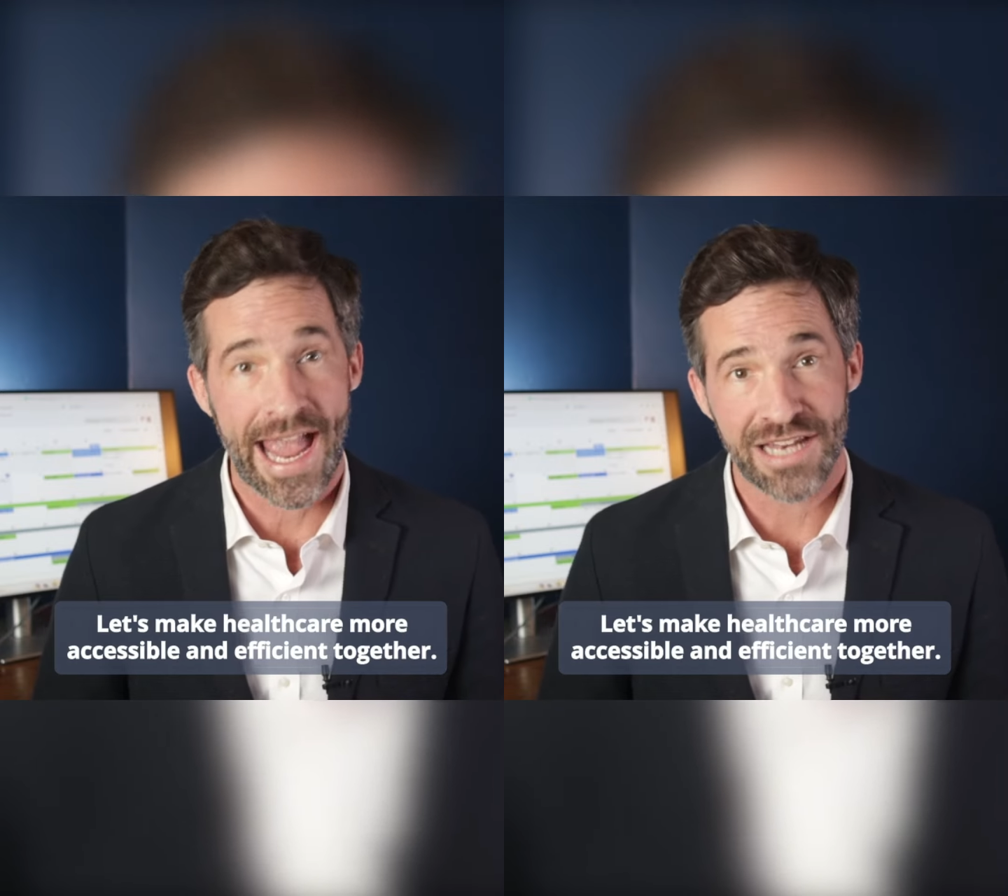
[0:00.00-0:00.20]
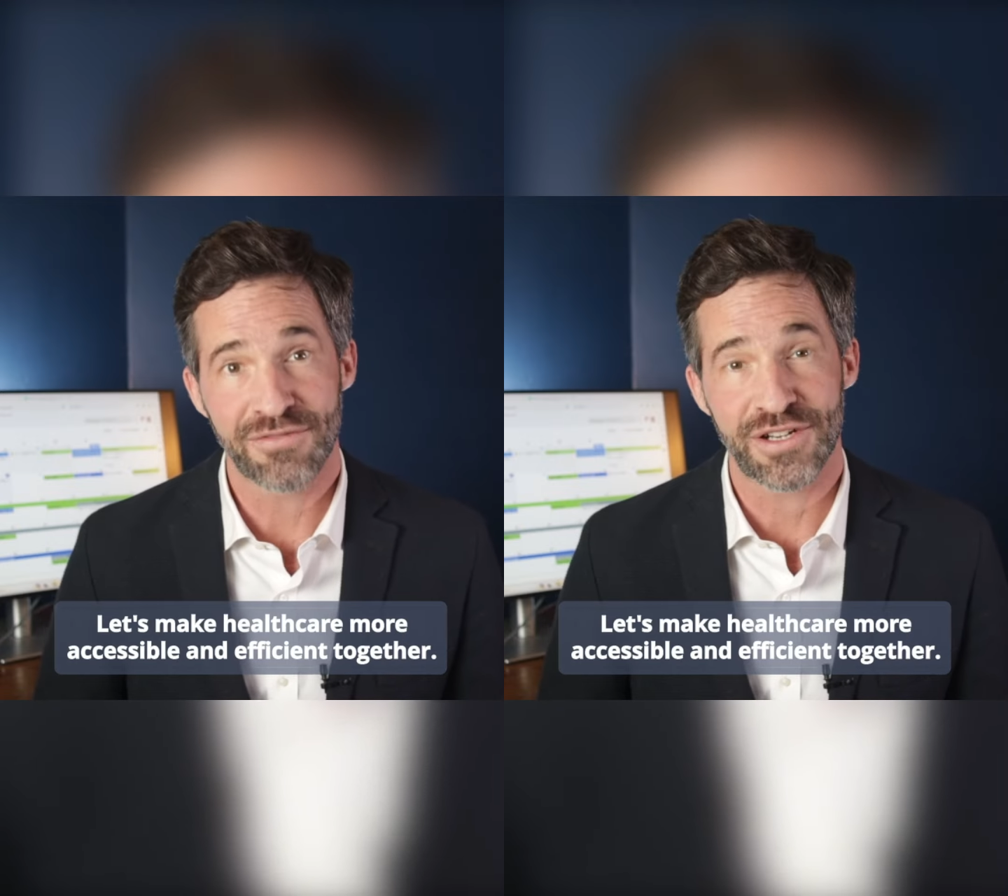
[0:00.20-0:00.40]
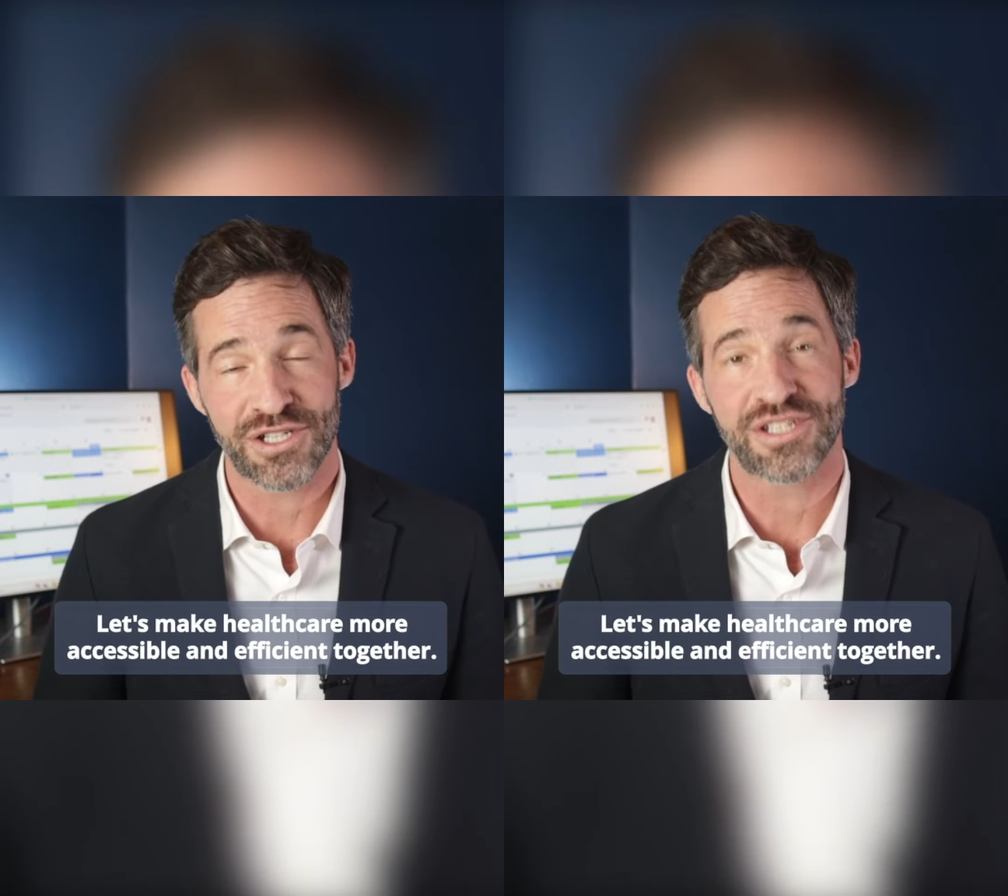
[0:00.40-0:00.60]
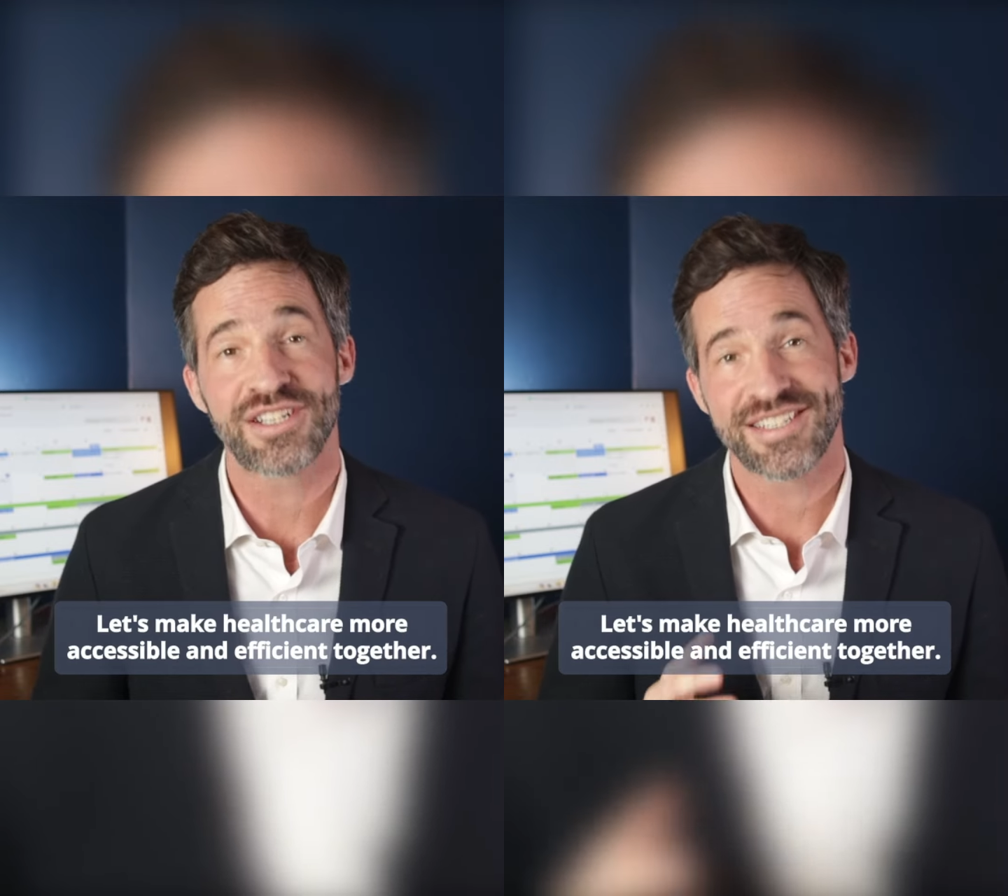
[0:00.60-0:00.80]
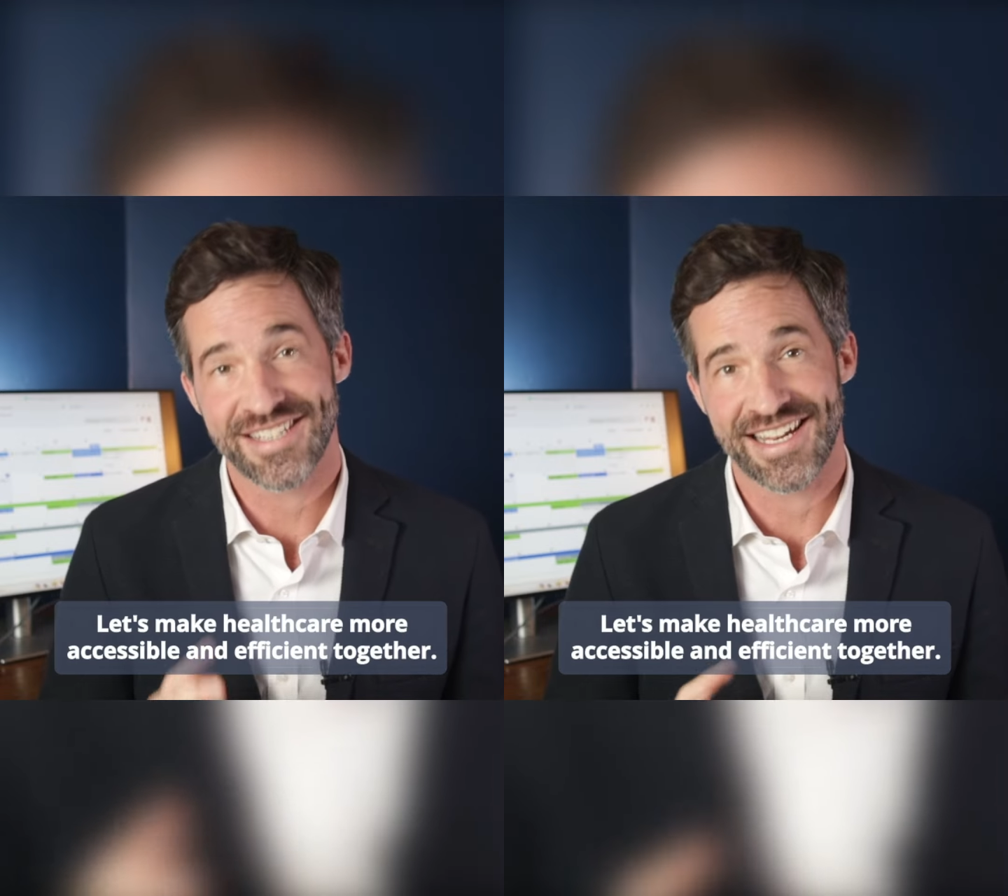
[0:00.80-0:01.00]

and efficient